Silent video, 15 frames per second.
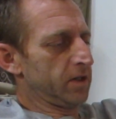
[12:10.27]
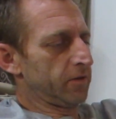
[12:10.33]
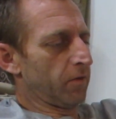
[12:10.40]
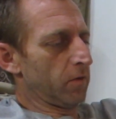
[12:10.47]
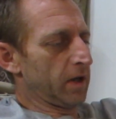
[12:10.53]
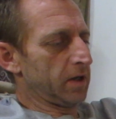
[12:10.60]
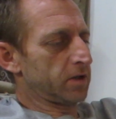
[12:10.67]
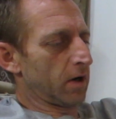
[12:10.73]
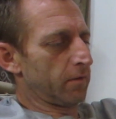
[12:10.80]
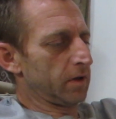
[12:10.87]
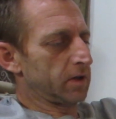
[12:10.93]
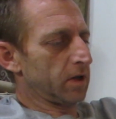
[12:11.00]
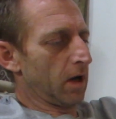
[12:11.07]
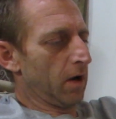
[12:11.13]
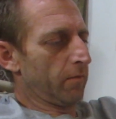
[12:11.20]
for the
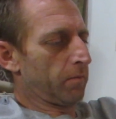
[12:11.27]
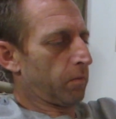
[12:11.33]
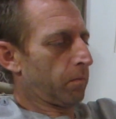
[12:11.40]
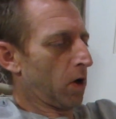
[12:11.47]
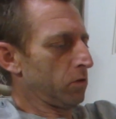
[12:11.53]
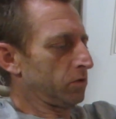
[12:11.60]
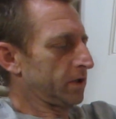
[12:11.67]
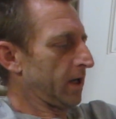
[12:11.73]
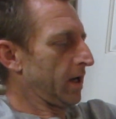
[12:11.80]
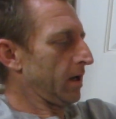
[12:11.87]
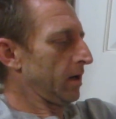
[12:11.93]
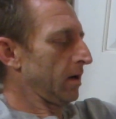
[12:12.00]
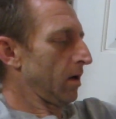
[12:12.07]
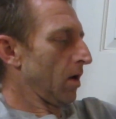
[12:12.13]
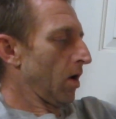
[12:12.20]
service of
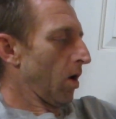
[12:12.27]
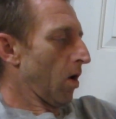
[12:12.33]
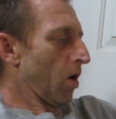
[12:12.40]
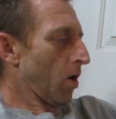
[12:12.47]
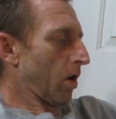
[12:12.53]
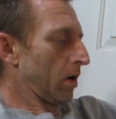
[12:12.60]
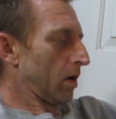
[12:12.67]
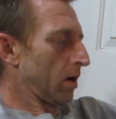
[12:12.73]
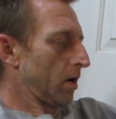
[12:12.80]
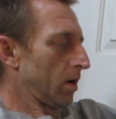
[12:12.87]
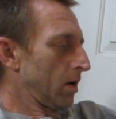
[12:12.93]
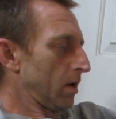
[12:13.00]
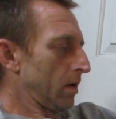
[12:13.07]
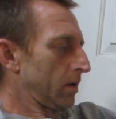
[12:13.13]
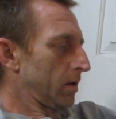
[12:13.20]
procedure are
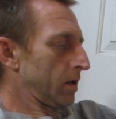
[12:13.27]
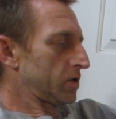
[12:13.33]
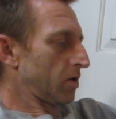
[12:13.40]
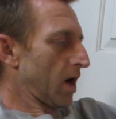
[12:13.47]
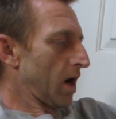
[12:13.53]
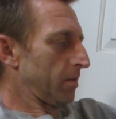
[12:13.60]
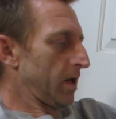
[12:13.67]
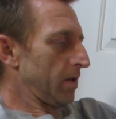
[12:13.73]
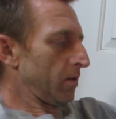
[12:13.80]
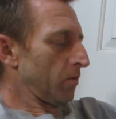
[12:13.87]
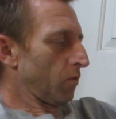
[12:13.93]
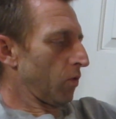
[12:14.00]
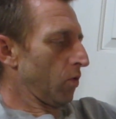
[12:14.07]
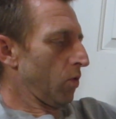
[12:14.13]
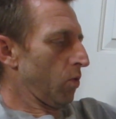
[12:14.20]
described in
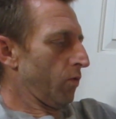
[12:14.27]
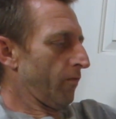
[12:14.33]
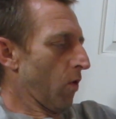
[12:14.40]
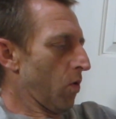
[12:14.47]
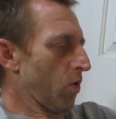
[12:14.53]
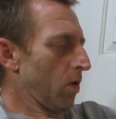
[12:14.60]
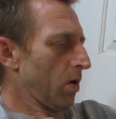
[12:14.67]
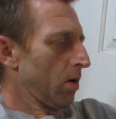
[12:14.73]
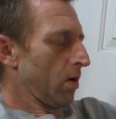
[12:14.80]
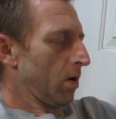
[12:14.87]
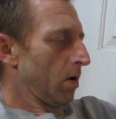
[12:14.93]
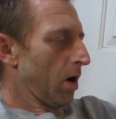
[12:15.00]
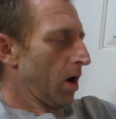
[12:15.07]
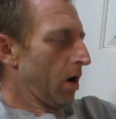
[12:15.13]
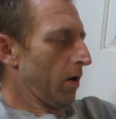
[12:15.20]
Rule 4
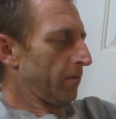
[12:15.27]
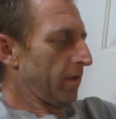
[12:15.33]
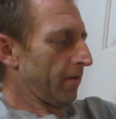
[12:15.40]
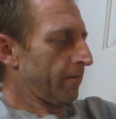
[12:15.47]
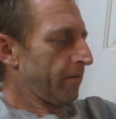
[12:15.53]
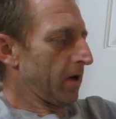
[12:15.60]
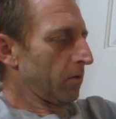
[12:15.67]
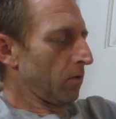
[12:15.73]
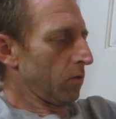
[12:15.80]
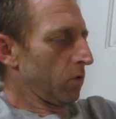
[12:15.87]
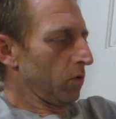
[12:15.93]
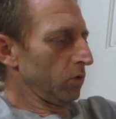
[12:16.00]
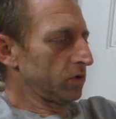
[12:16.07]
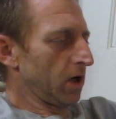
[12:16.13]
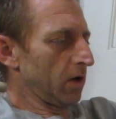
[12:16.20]
of the Federal
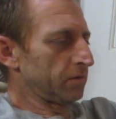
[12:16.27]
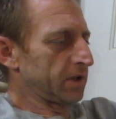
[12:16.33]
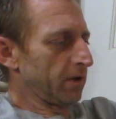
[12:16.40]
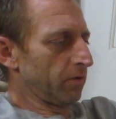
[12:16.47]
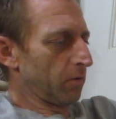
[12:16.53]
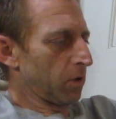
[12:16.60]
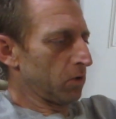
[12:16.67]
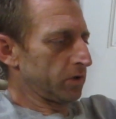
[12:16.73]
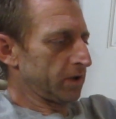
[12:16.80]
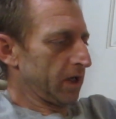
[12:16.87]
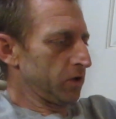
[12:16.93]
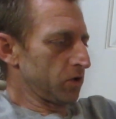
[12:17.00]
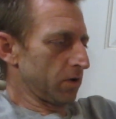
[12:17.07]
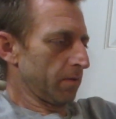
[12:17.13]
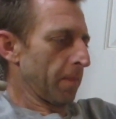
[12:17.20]
Rules of Civil
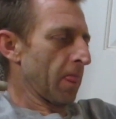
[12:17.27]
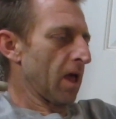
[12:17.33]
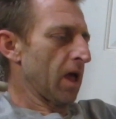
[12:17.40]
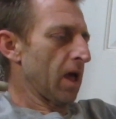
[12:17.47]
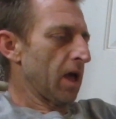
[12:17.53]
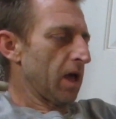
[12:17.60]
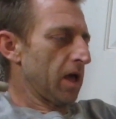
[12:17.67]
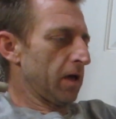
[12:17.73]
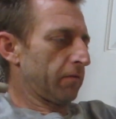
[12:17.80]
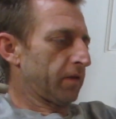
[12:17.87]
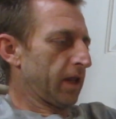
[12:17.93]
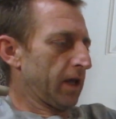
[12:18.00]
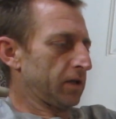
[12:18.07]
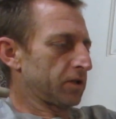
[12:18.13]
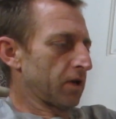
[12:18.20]
Procedure. If
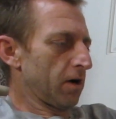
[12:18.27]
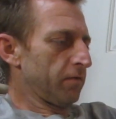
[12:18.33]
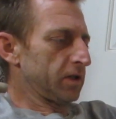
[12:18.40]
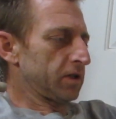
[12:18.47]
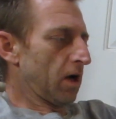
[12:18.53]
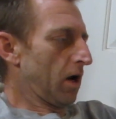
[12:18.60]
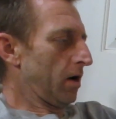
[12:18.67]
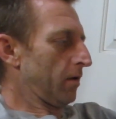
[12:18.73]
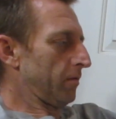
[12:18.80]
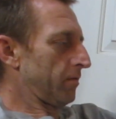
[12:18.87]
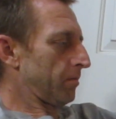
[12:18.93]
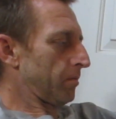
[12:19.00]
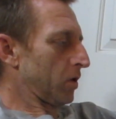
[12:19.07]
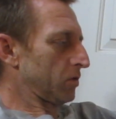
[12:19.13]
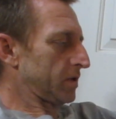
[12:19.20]
the service of
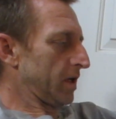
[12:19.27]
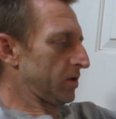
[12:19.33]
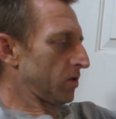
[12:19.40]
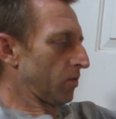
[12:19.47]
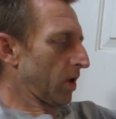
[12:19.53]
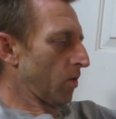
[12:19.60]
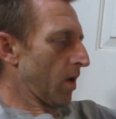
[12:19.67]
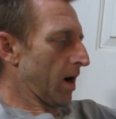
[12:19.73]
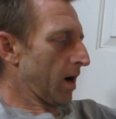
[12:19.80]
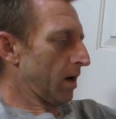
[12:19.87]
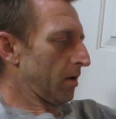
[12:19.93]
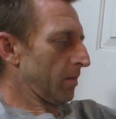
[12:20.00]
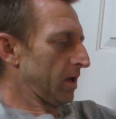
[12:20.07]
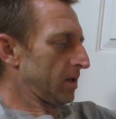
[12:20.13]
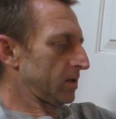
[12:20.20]
procedure
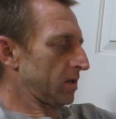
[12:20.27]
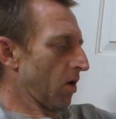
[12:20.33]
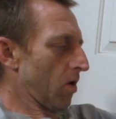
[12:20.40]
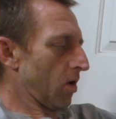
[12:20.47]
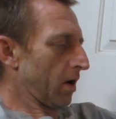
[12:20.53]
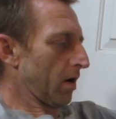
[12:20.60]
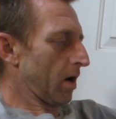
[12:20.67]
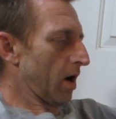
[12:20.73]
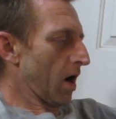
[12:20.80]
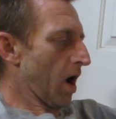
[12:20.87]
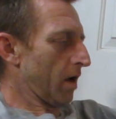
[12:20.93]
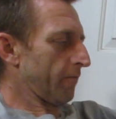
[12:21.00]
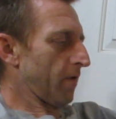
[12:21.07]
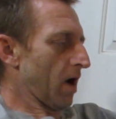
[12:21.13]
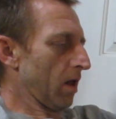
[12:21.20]
requirements are
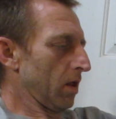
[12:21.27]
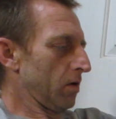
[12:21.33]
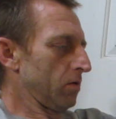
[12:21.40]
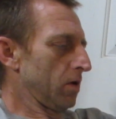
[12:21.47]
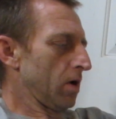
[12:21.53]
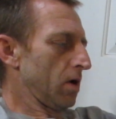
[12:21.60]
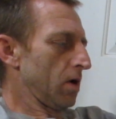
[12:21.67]
not followed,